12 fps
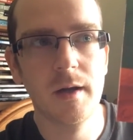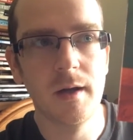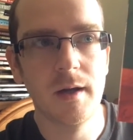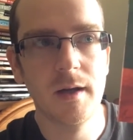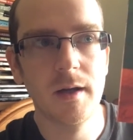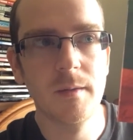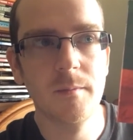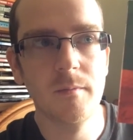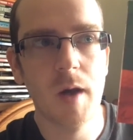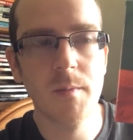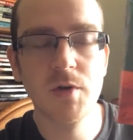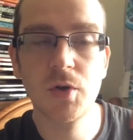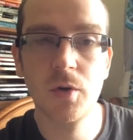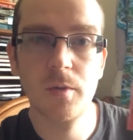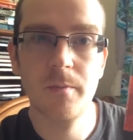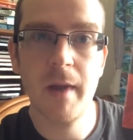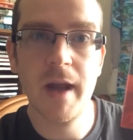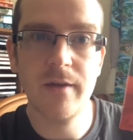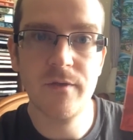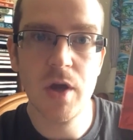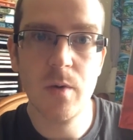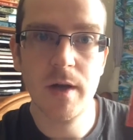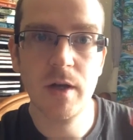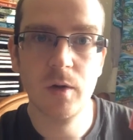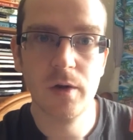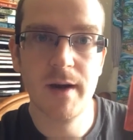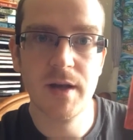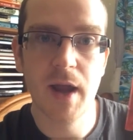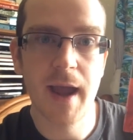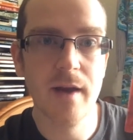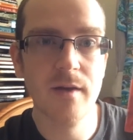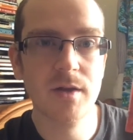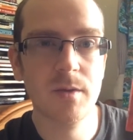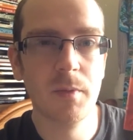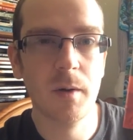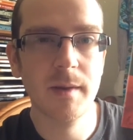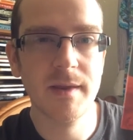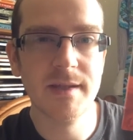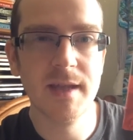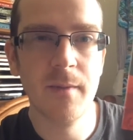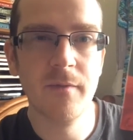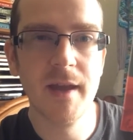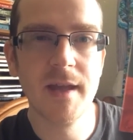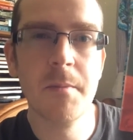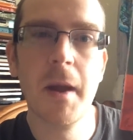I'm sure many of you, when you look around your house, you're probably in the same thing.